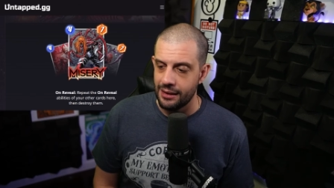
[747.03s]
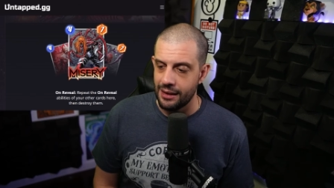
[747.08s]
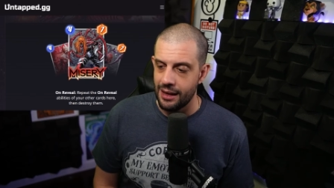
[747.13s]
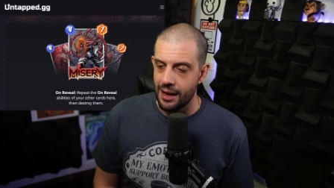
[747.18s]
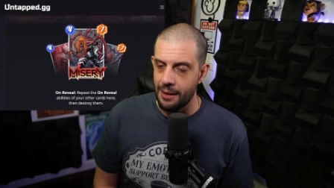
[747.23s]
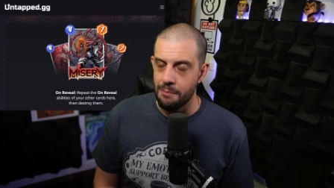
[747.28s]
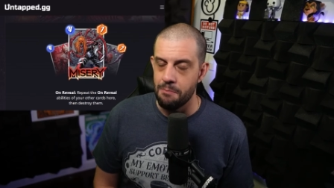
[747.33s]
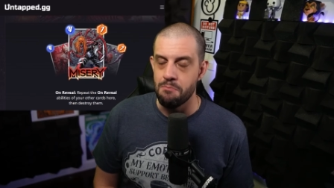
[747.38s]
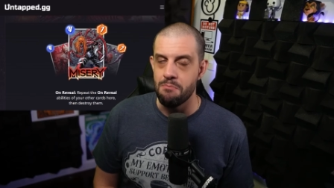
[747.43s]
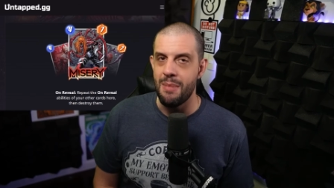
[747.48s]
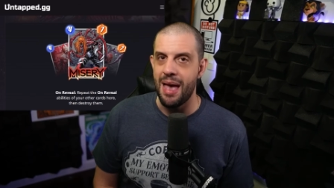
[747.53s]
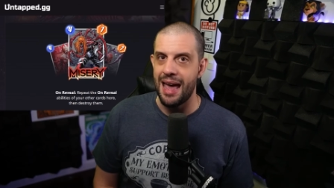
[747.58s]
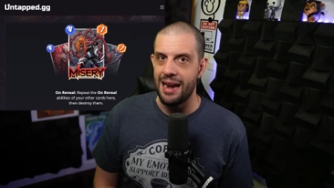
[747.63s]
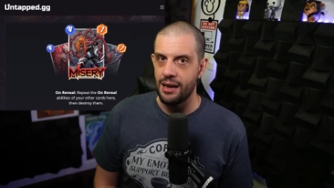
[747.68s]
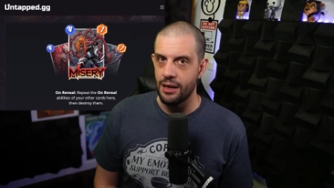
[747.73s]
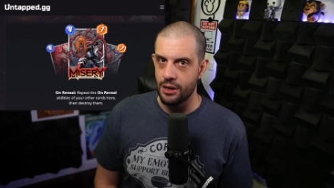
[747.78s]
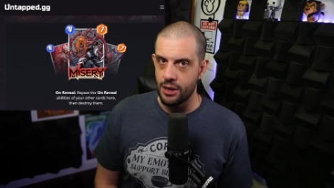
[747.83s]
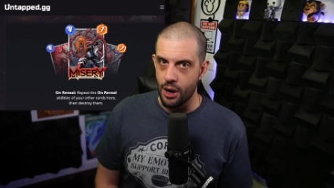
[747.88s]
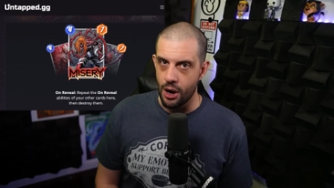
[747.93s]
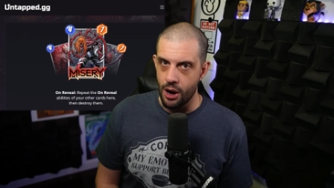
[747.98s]
a
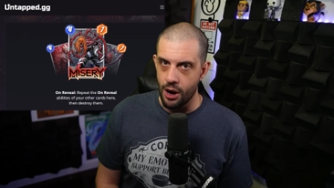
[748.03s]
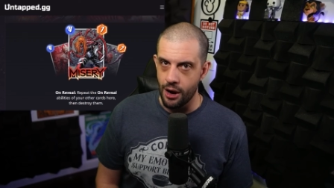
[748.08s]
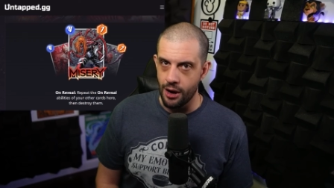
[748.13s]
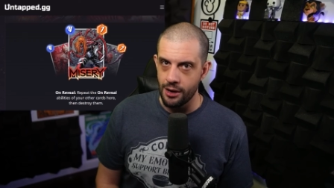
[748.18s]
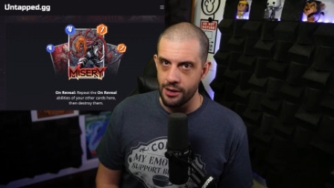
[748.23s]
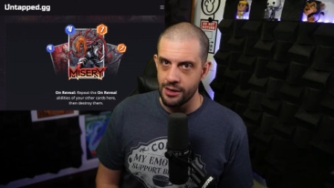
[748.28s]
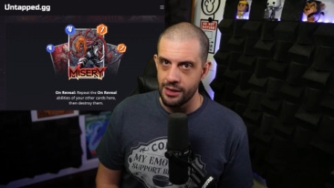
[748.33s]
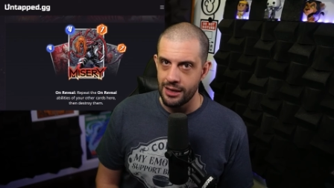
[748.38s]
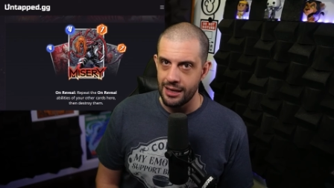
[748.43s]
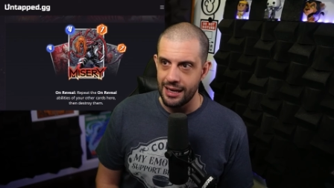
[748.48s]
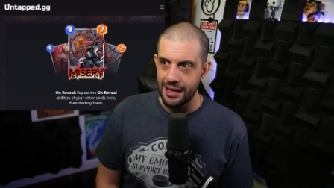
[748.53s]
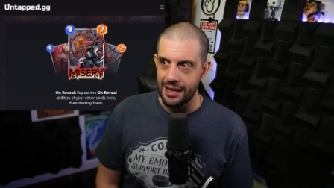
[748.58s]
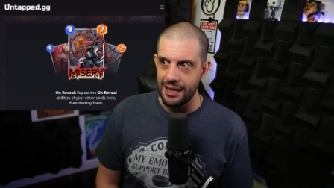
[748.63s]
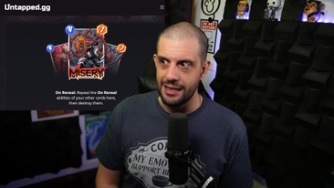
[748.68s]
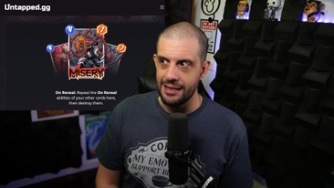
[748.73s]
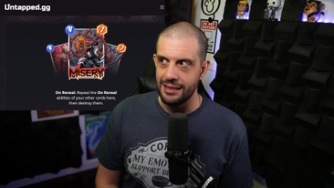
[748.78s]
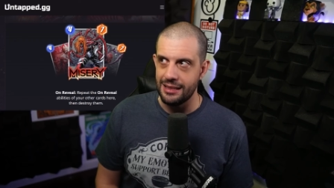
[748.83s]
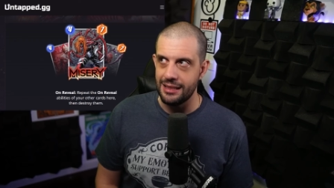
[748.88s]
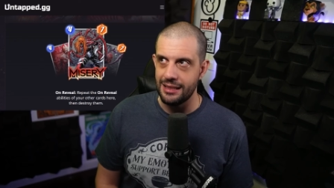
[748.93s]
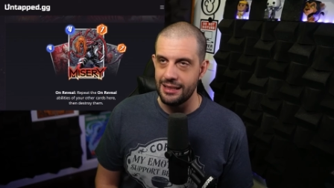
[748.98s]
meta card
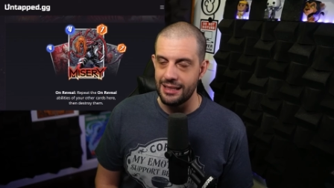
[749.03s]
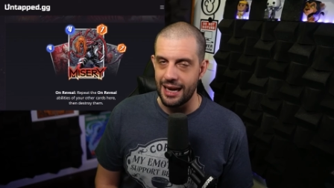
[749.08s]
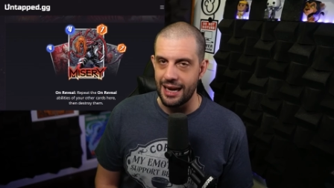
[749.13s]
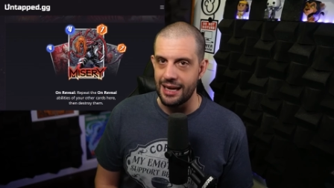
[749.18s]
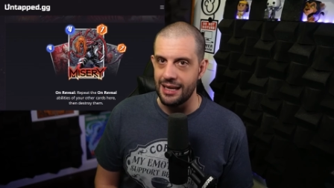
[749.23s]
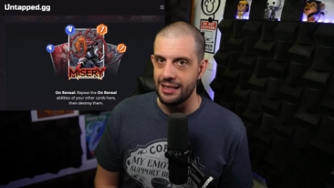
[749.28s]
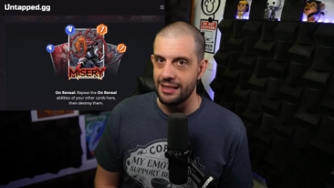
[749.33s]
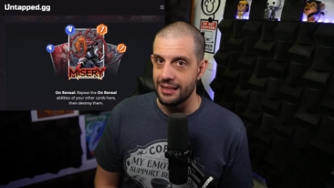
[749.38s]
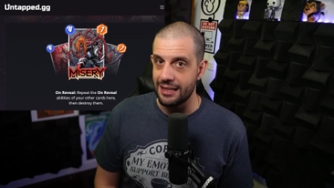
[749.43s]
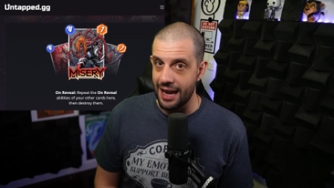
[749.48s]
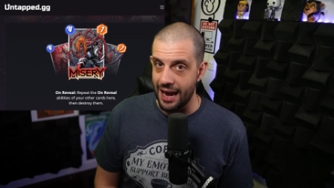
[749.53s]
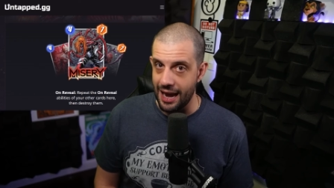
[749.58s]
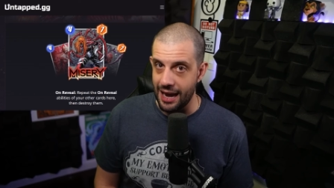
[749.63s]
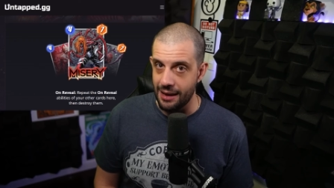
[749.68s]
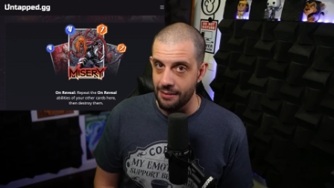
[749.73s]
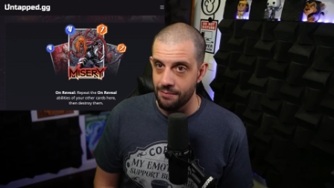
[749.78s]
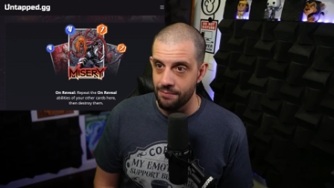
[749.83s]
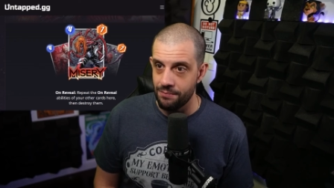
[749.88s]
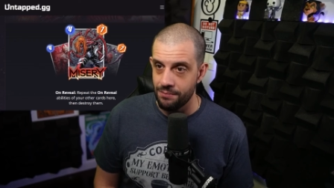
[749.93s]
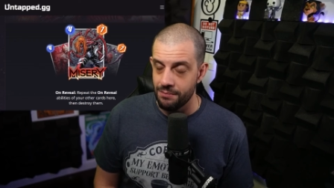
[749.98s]
in today's game,